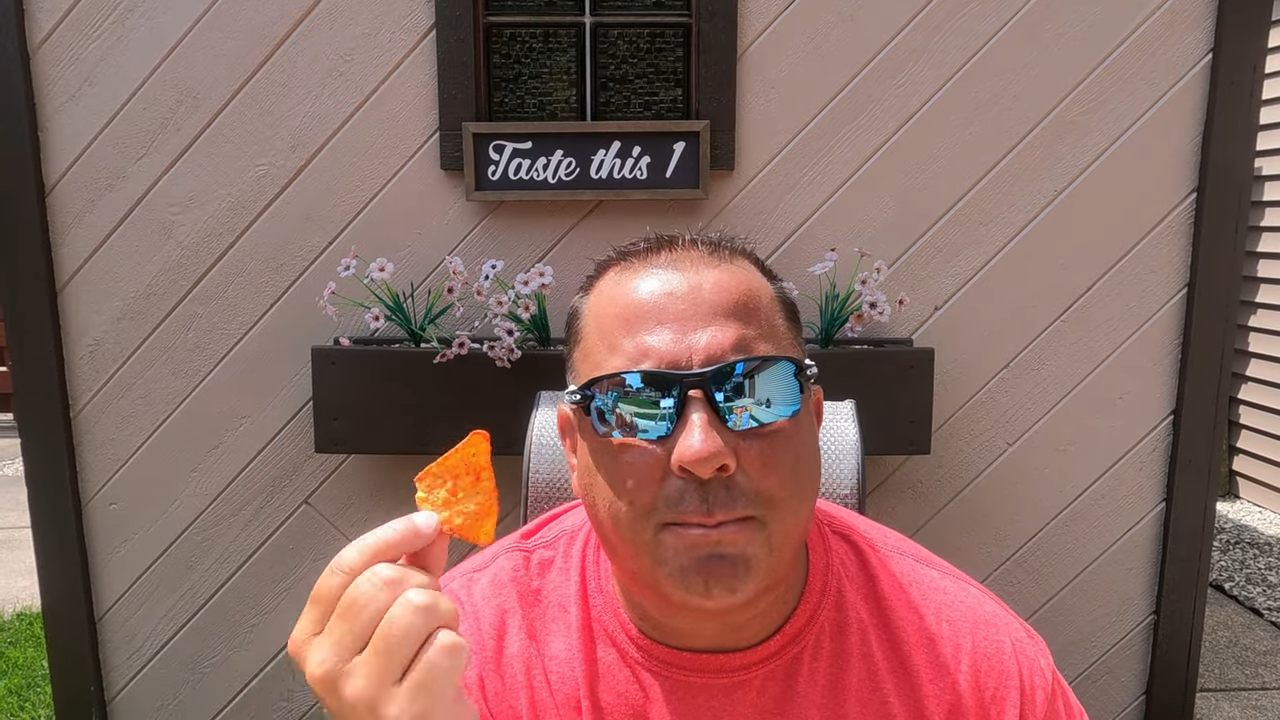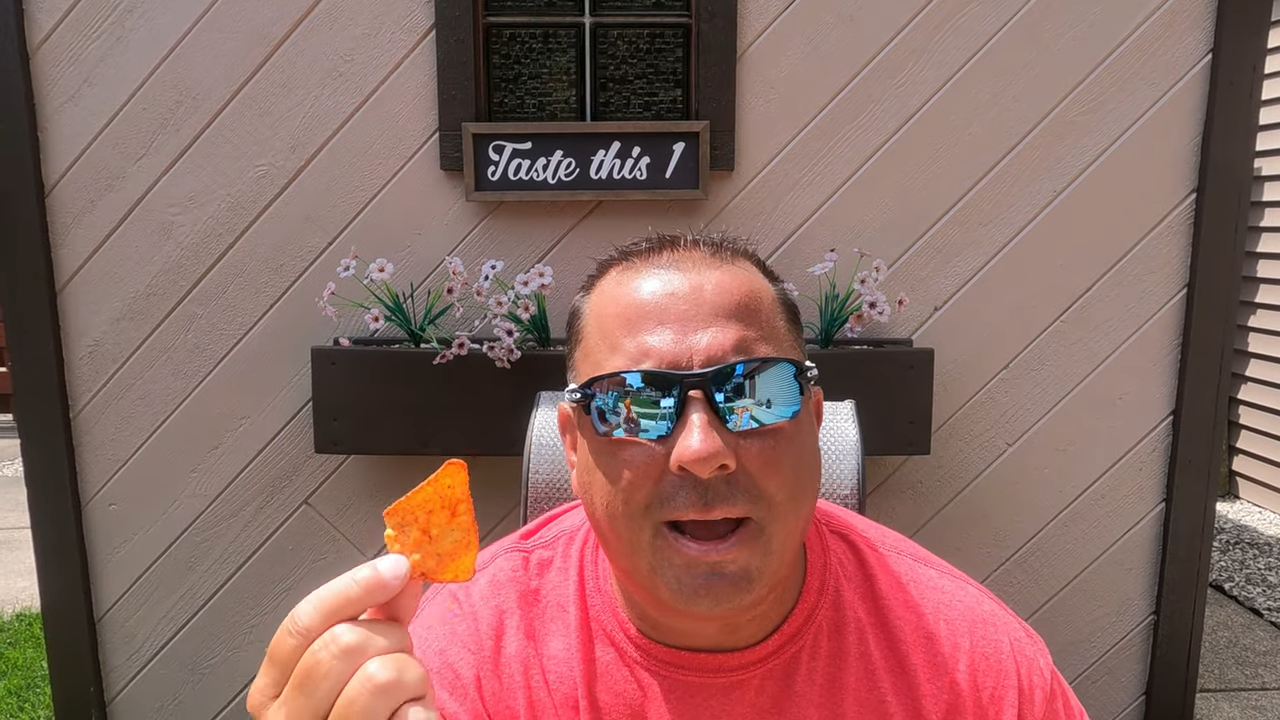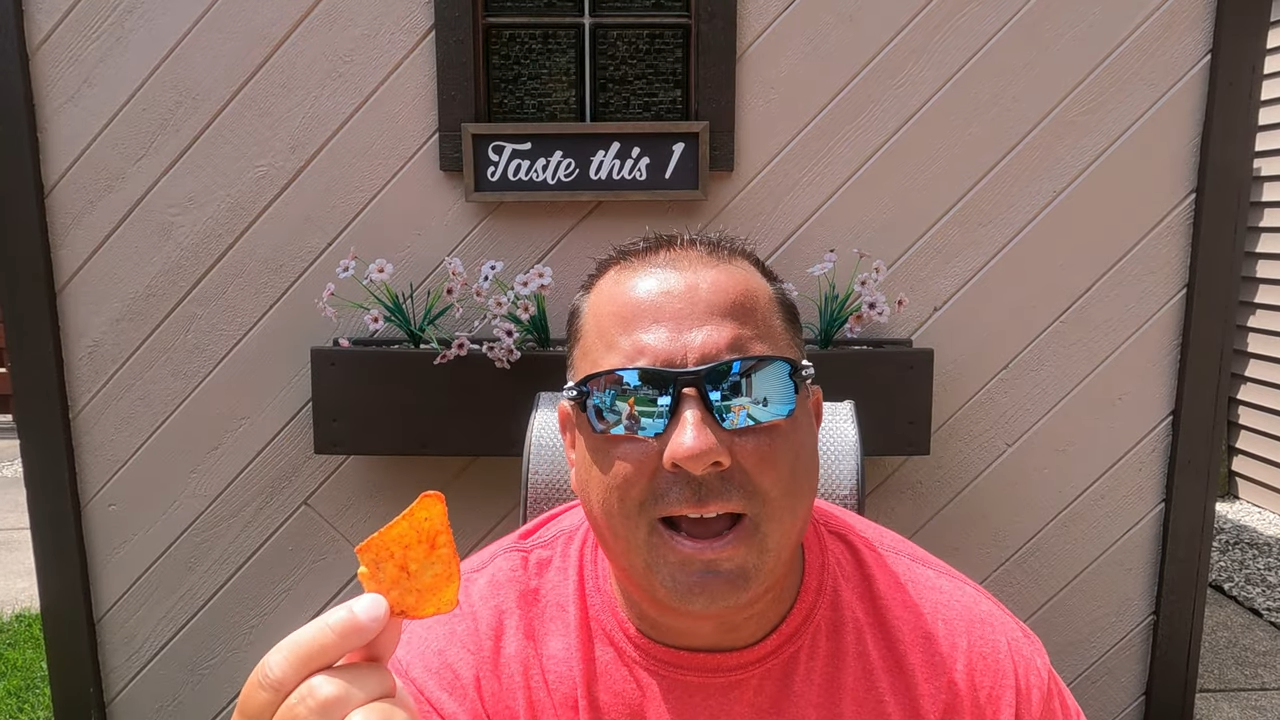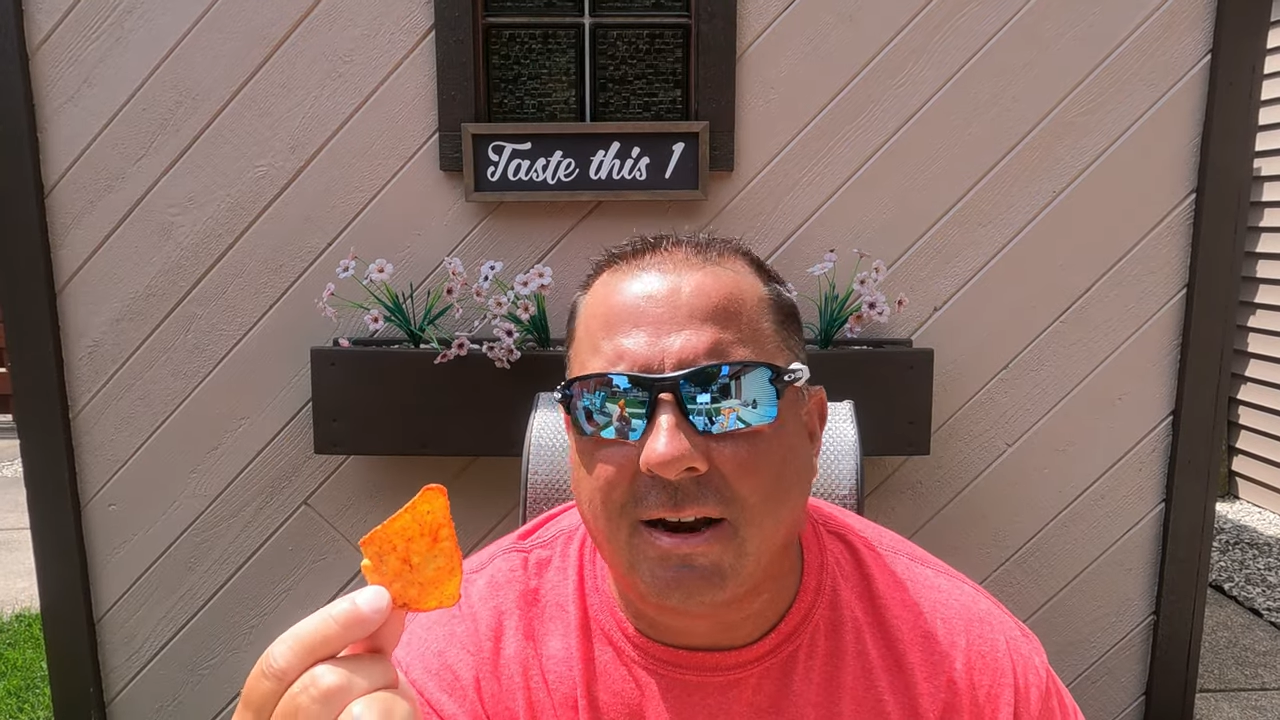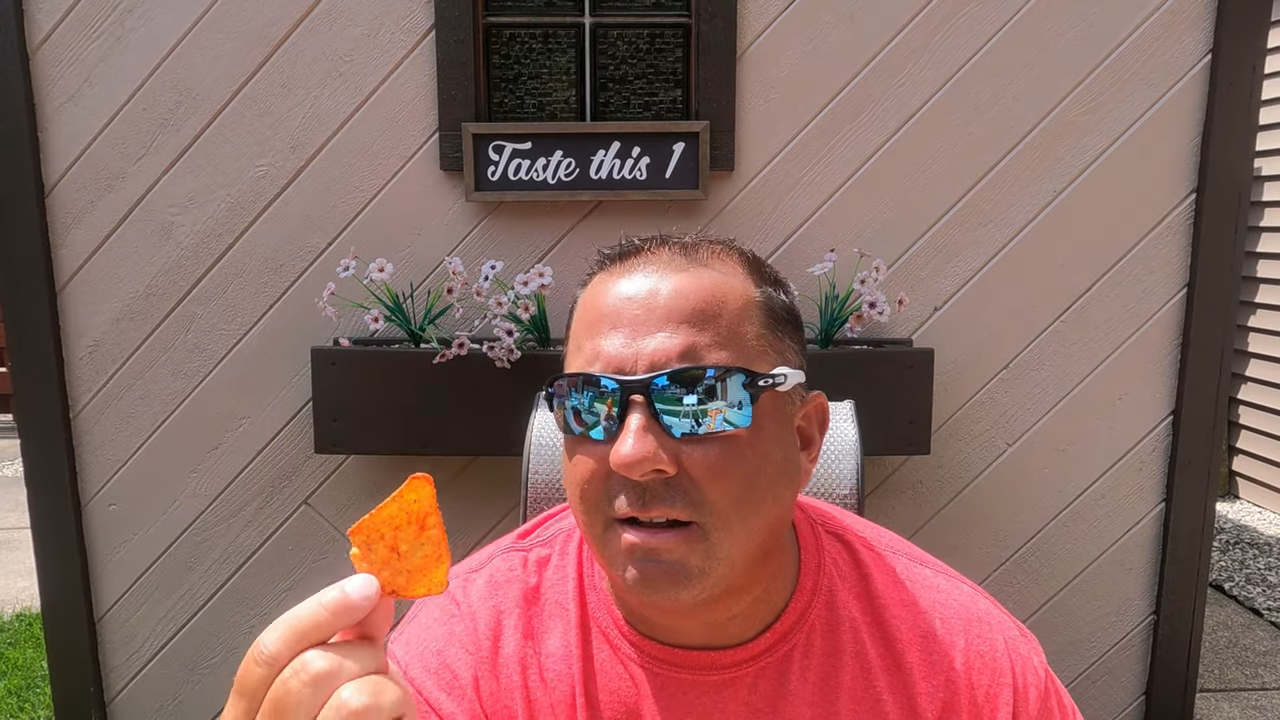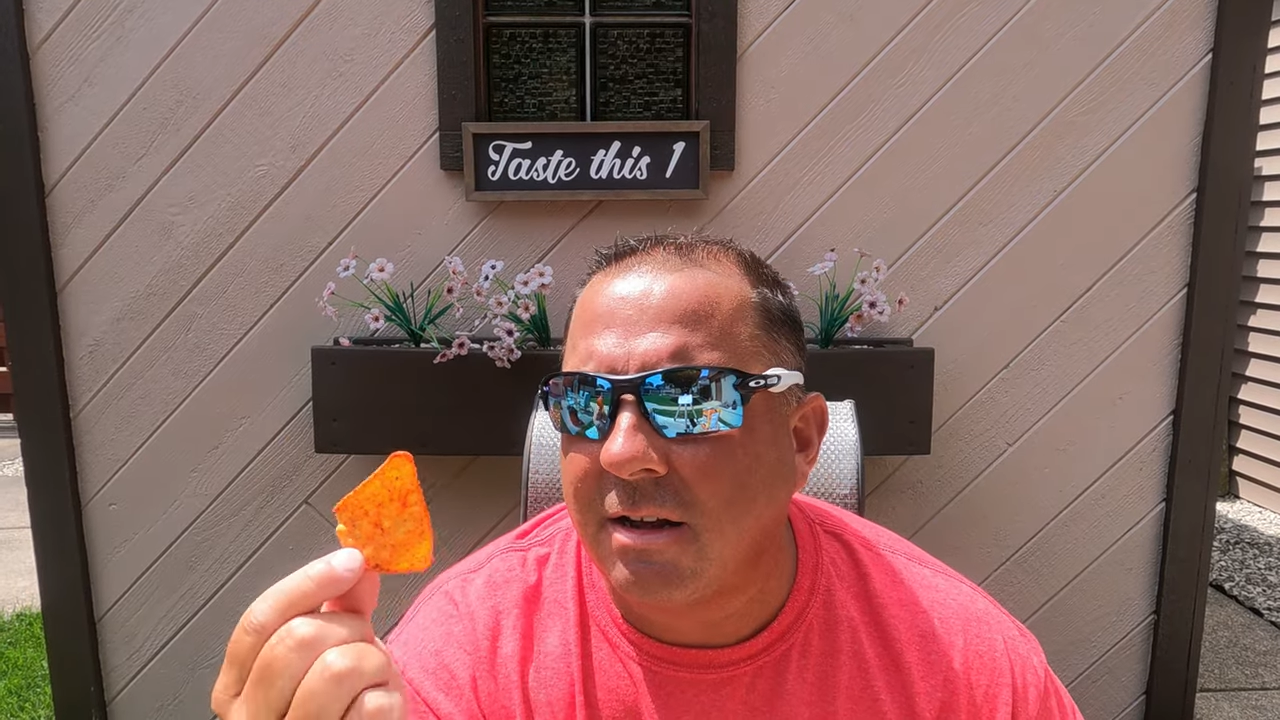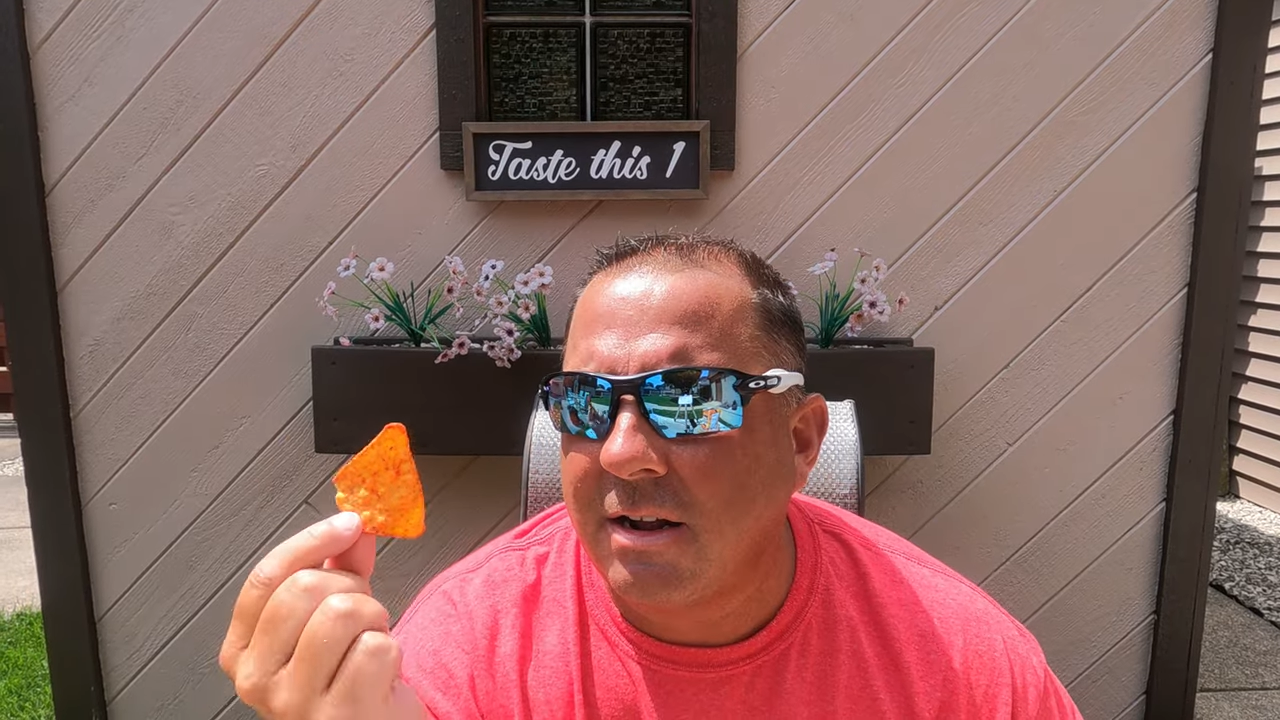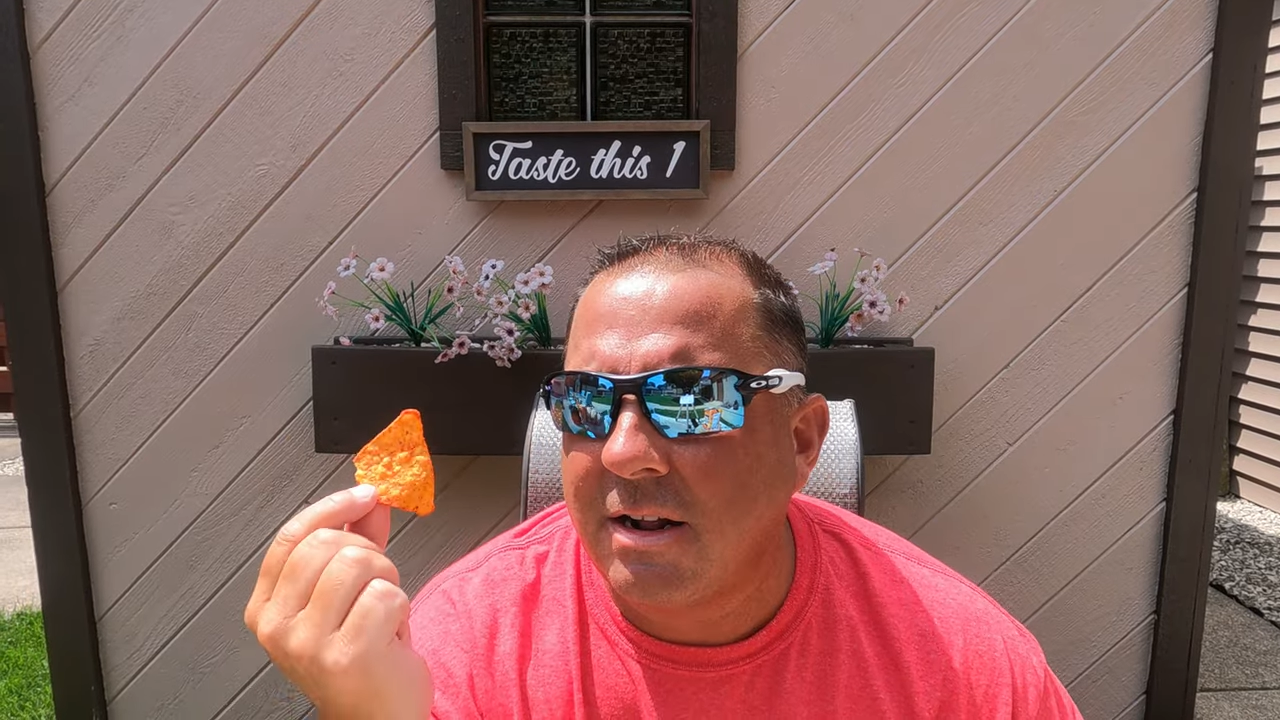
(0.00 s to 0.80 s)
bad.